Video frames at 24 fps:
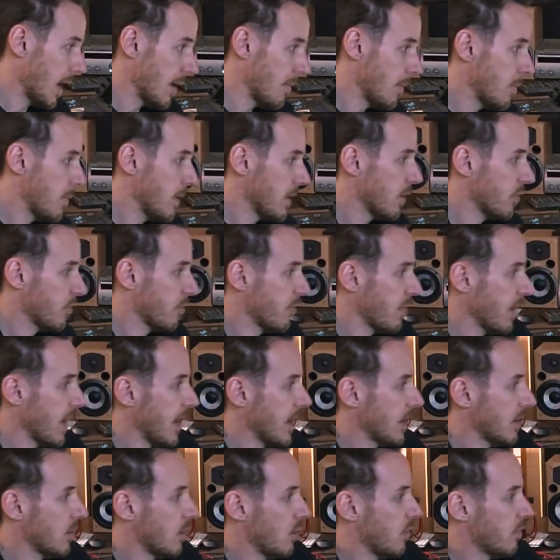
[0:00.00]
a big
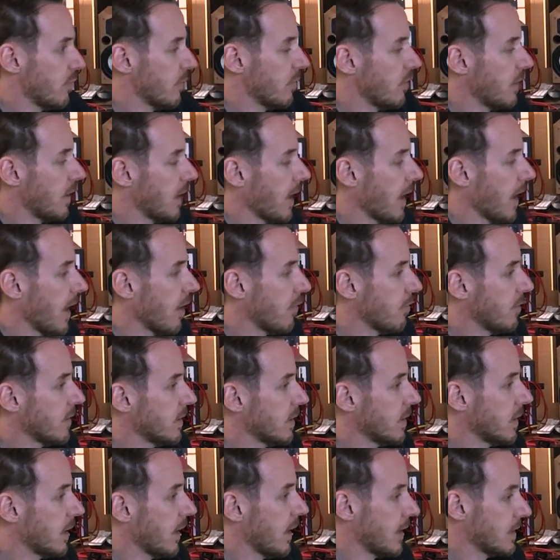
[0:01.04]
fan of
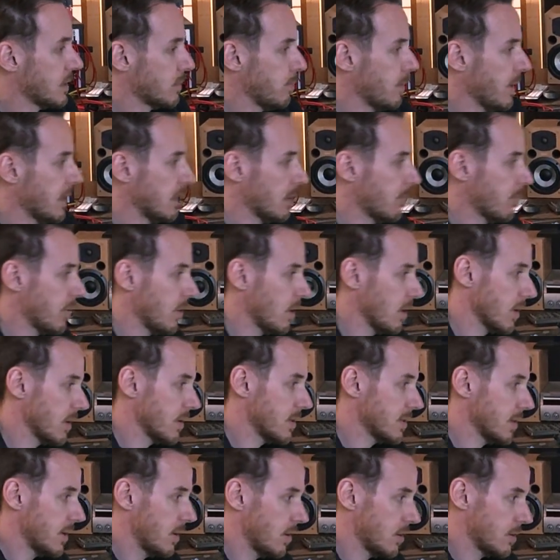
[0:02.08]
having as many
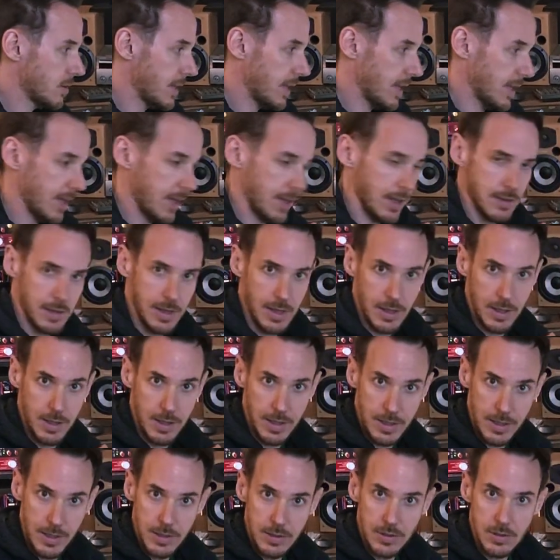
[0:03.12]
plugins as I
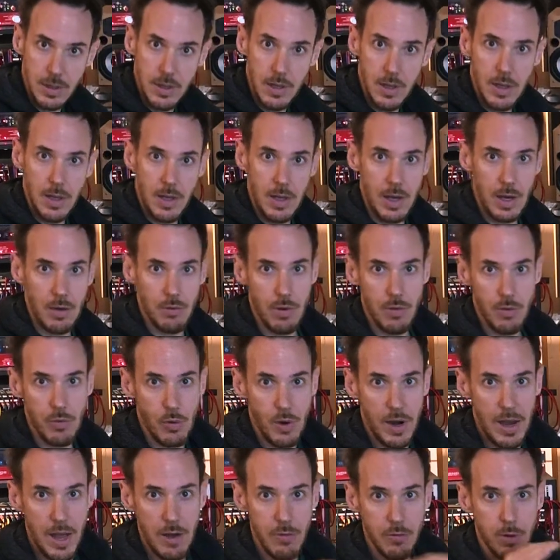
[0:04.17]
need. However,
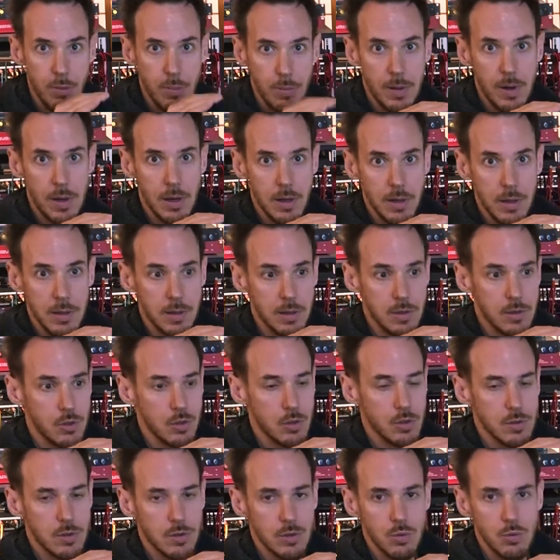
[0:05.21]
every plugin is
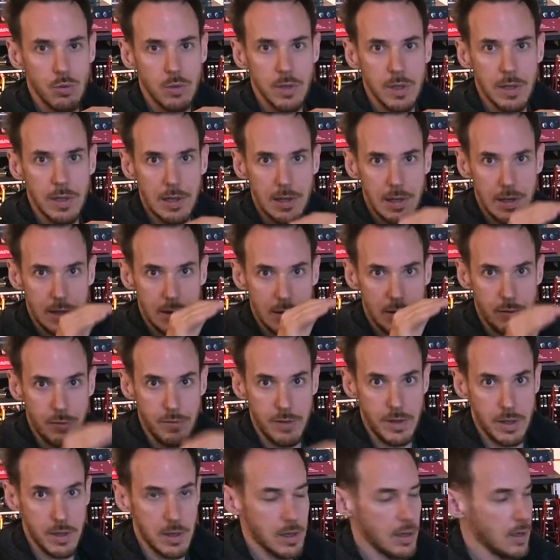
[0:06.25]
just doing a little
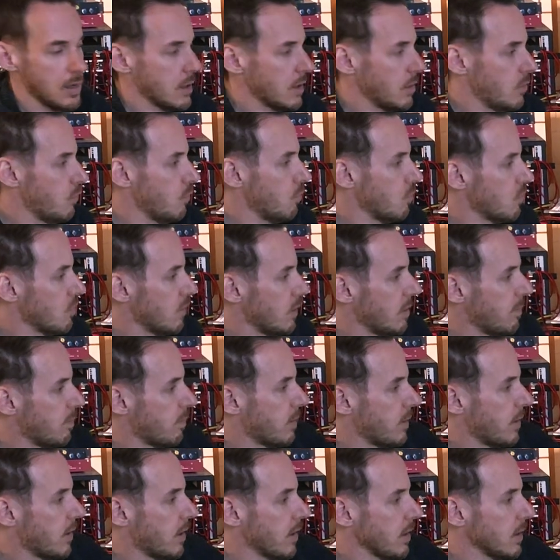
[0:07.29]
thing. Usually
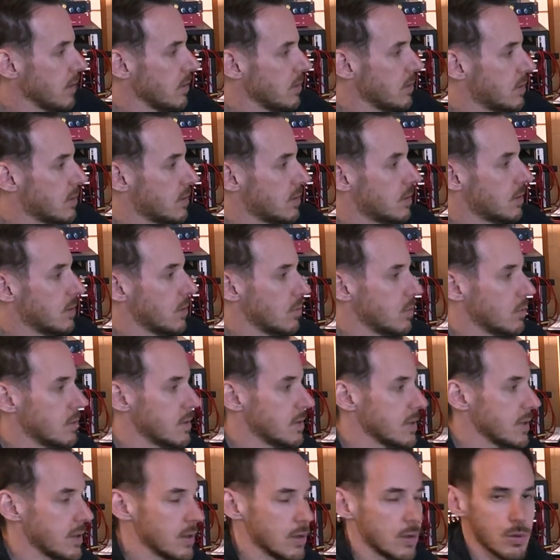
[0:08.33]
plugins don't
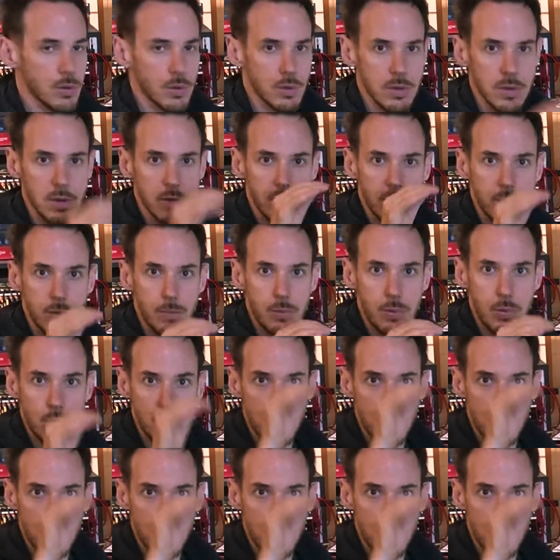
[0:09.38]
sound good if you push